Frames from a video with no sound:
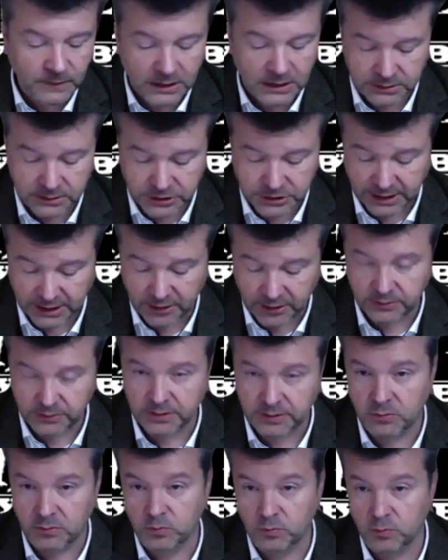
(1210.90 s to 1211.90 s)
Check out
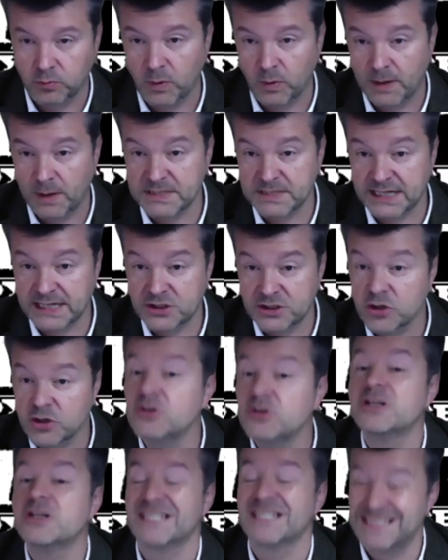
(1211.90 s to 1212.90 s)
their own website too,
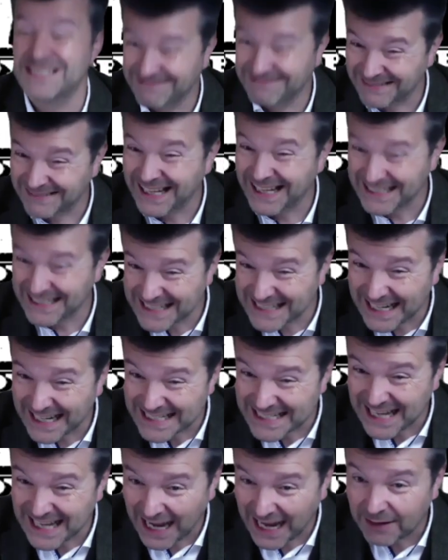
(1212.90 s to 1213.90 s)
because that tends
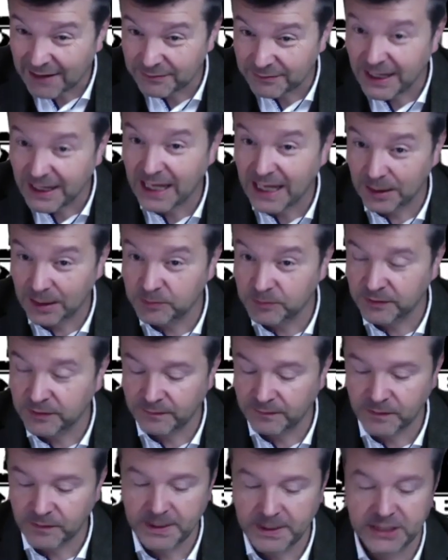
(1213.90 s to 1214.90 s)
to have helpful
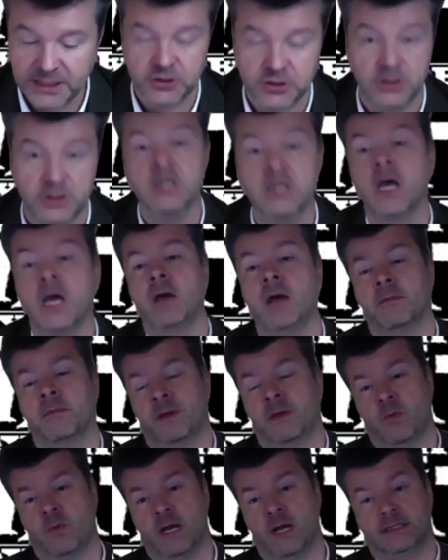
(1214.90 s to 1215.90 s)
information.
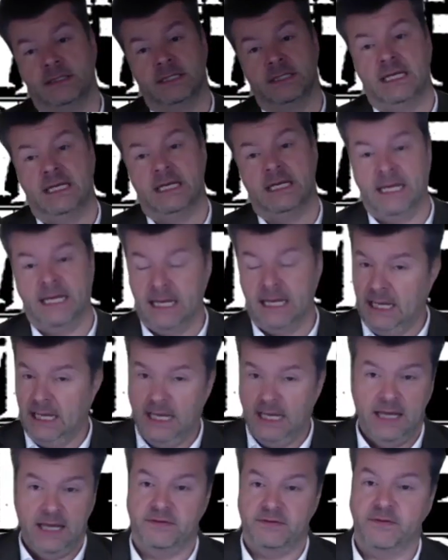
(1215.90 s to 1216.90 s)
Meanwhile,
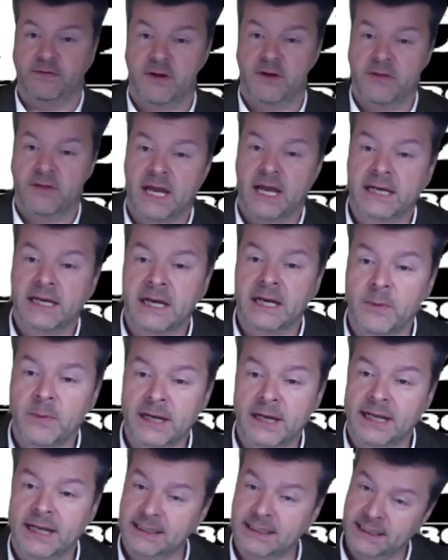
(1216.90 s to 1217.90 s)
if you found that in any way
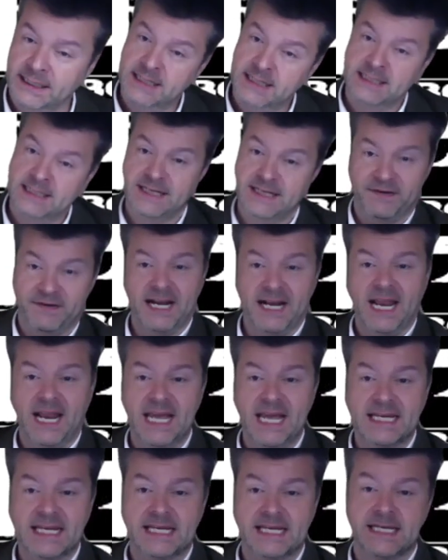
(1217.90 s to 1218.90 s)
enlightening, give it a
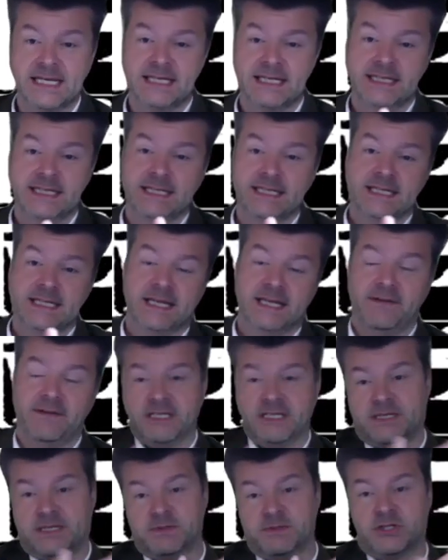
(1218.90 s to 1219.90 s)
like, give it a
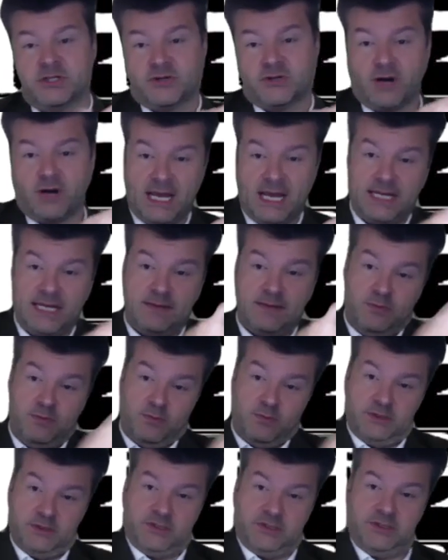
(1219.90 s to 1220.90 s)
subscribe,
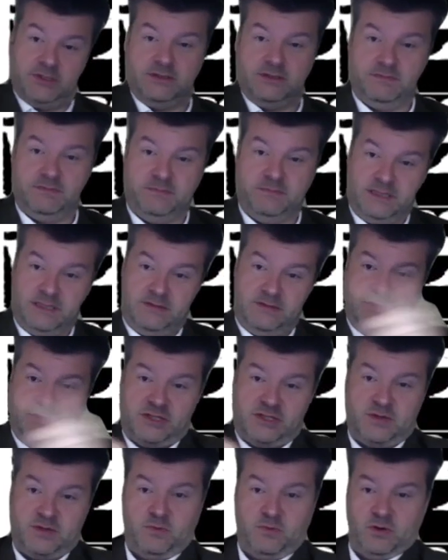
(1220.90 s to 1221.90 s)
which be
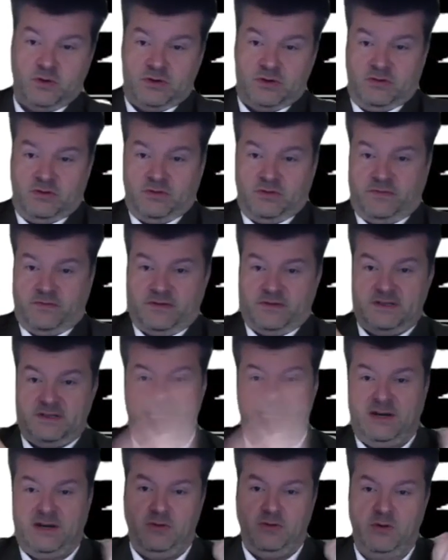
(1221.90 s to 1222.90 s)
somewhere over, I
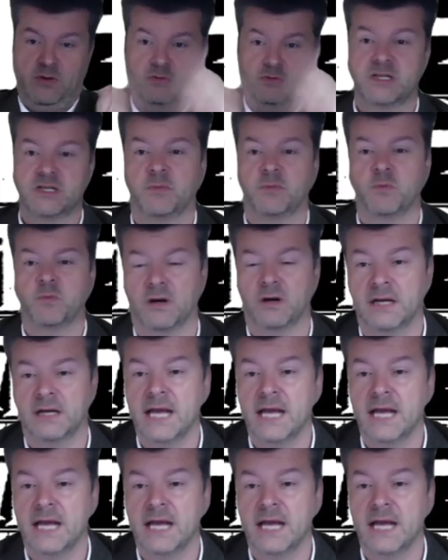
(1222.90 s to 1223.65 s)
don't know, somewhere.